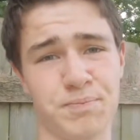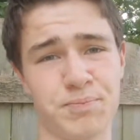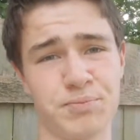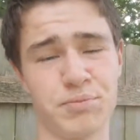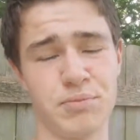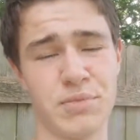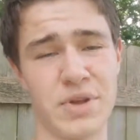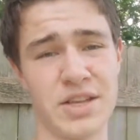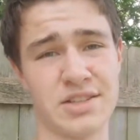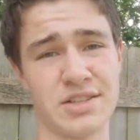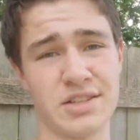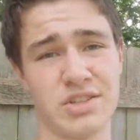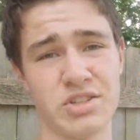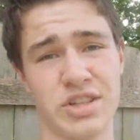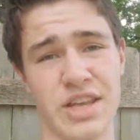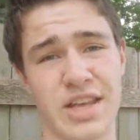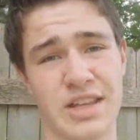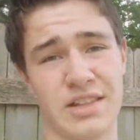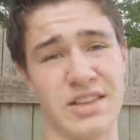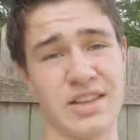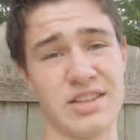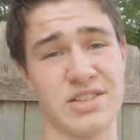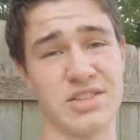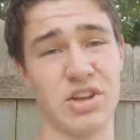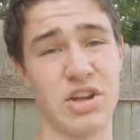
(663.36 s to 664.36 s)
message
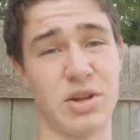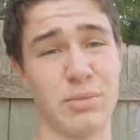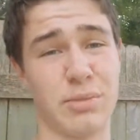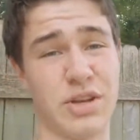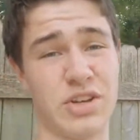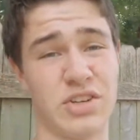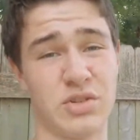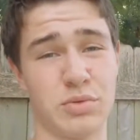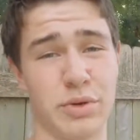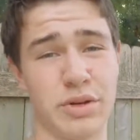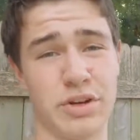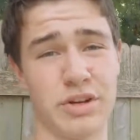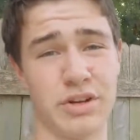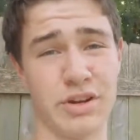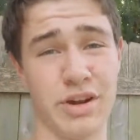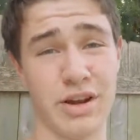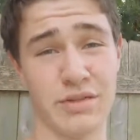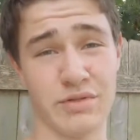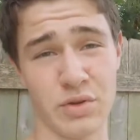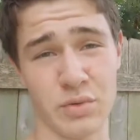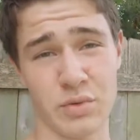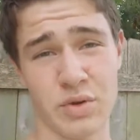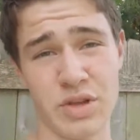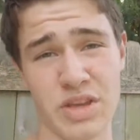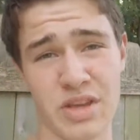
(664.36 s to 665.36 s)
like this on my Twitter
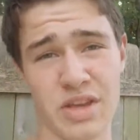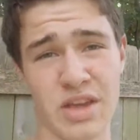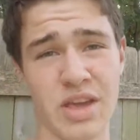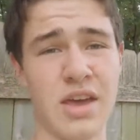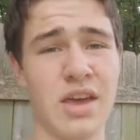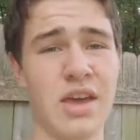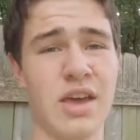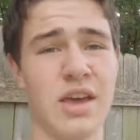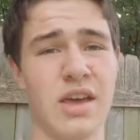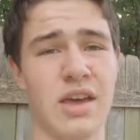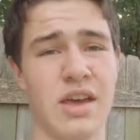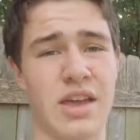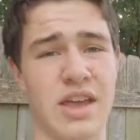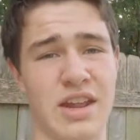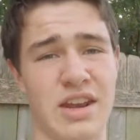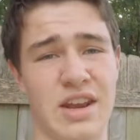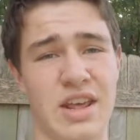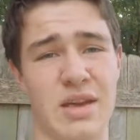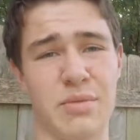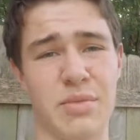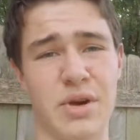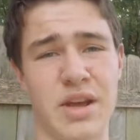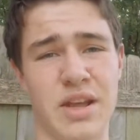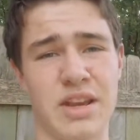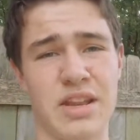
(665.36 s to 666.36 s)
every week, and
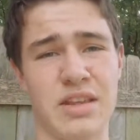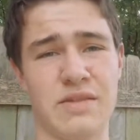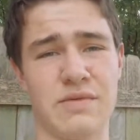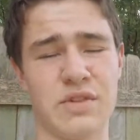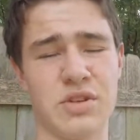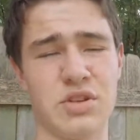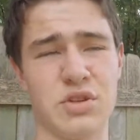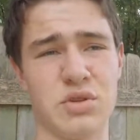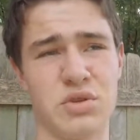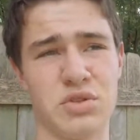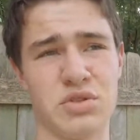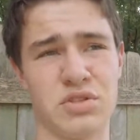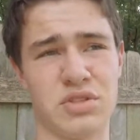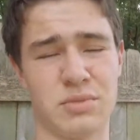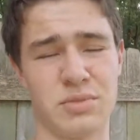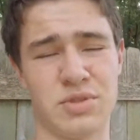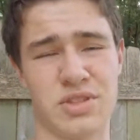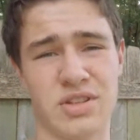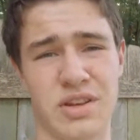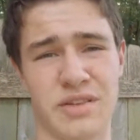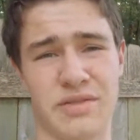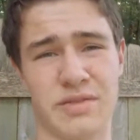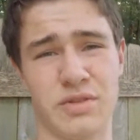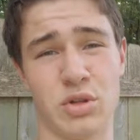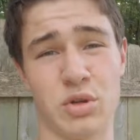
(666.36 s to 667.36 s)
I might even do some
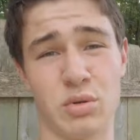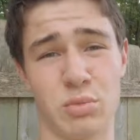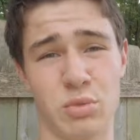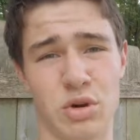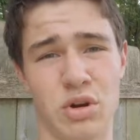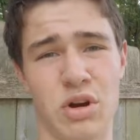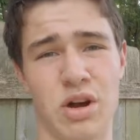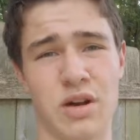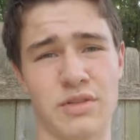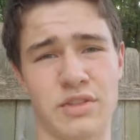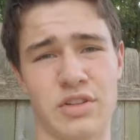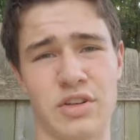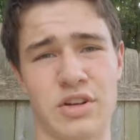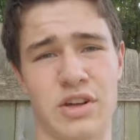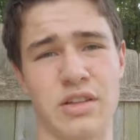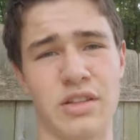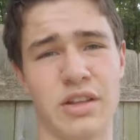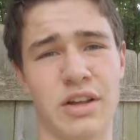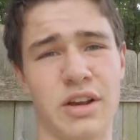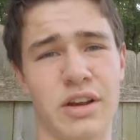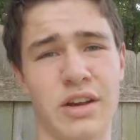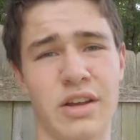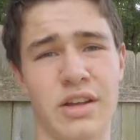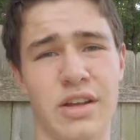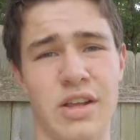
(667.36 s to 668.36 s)
stuff a little more often on
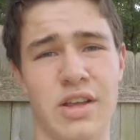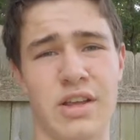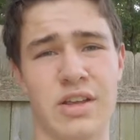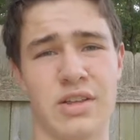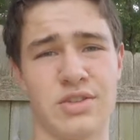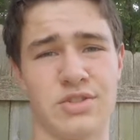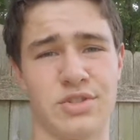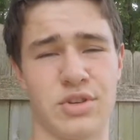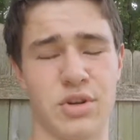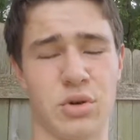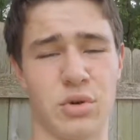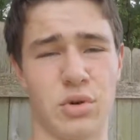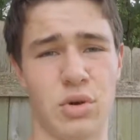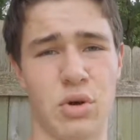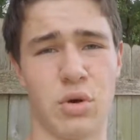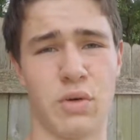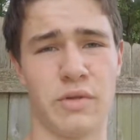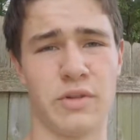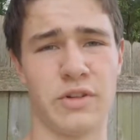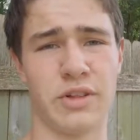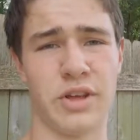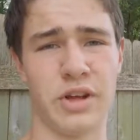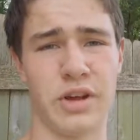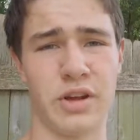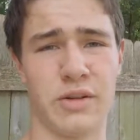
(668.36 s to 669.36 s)
there. So go
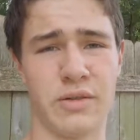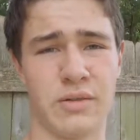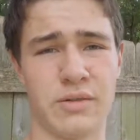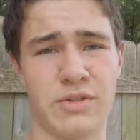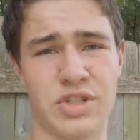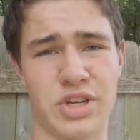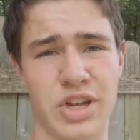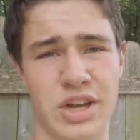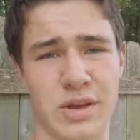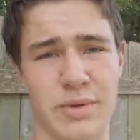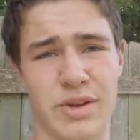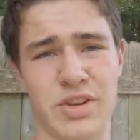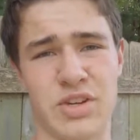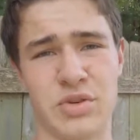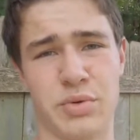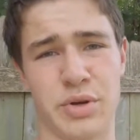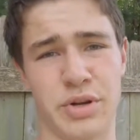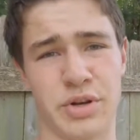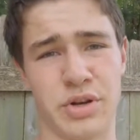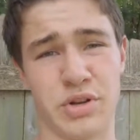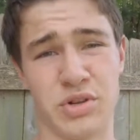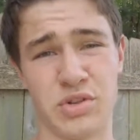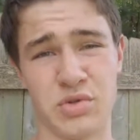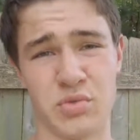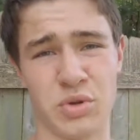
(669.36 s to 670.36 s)
over there, check out my
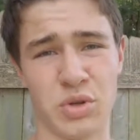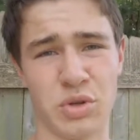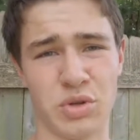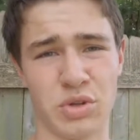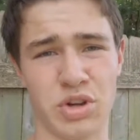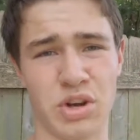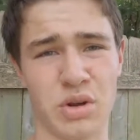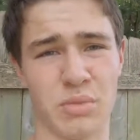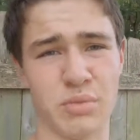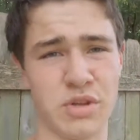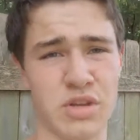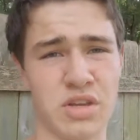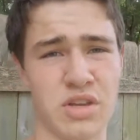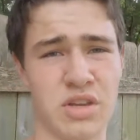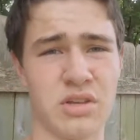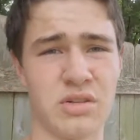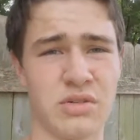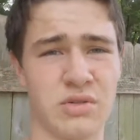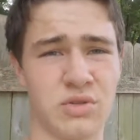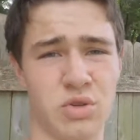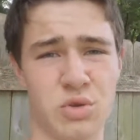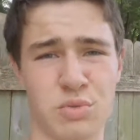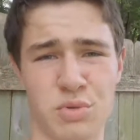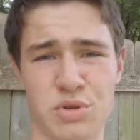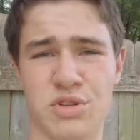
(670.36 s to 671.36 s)
Twitter. It's RealDartB,
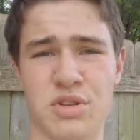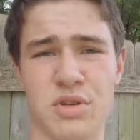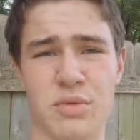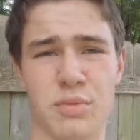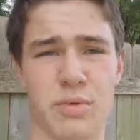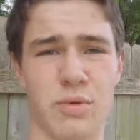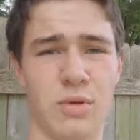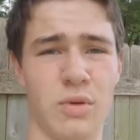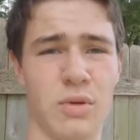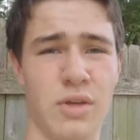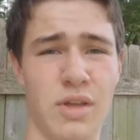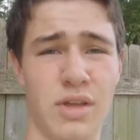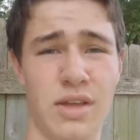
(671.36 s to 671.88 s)
super simple.